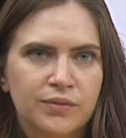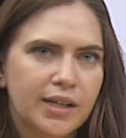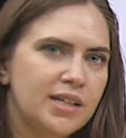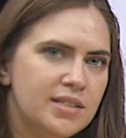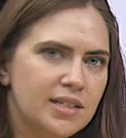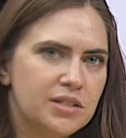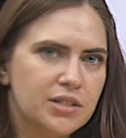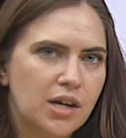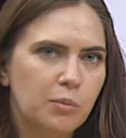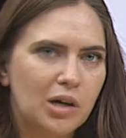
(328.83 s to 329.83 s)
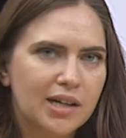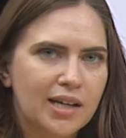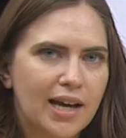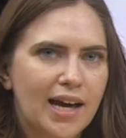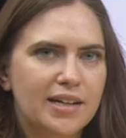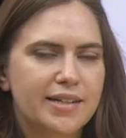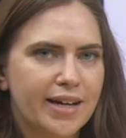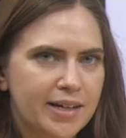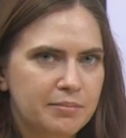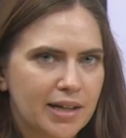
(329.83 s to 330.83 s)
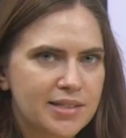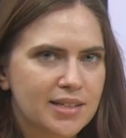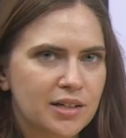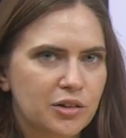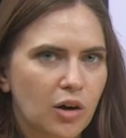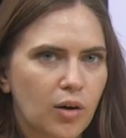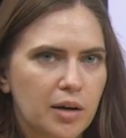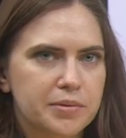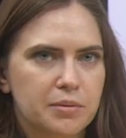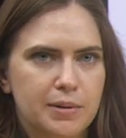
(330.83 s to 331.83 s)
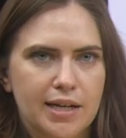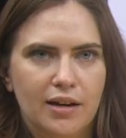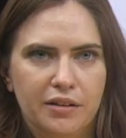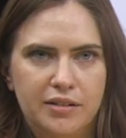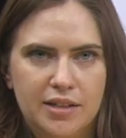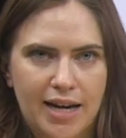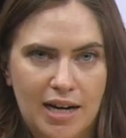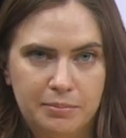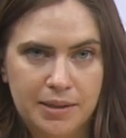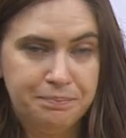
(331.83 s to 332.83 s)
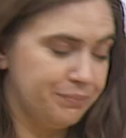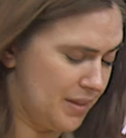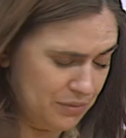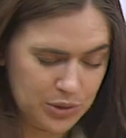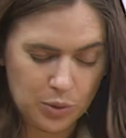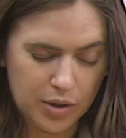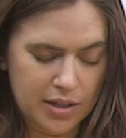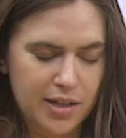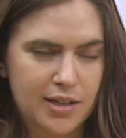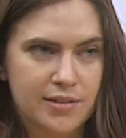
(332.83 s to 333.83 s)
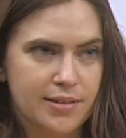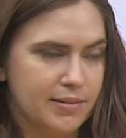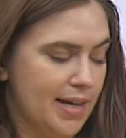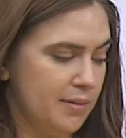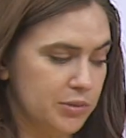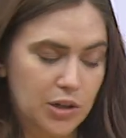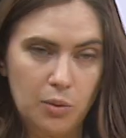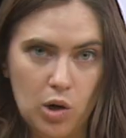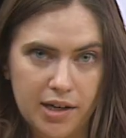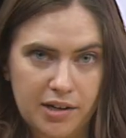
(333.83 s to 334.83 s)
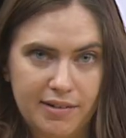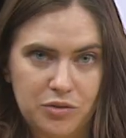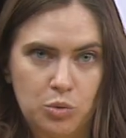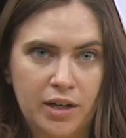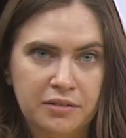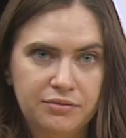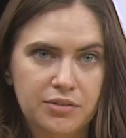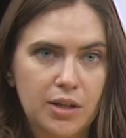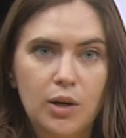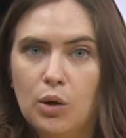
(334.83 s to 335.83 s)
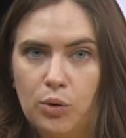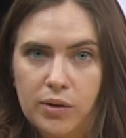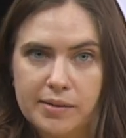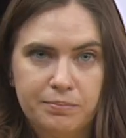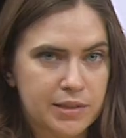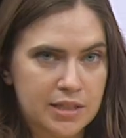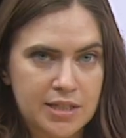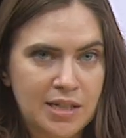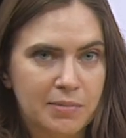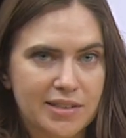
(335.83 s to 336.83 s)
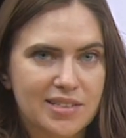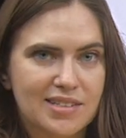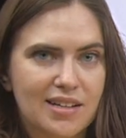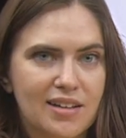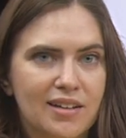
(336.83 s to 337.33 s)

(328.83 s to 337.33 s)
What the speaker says: Kids that start walking at 9 months can grow up to be healthy and happy, and so can kids that start walking around 12 or 16 months.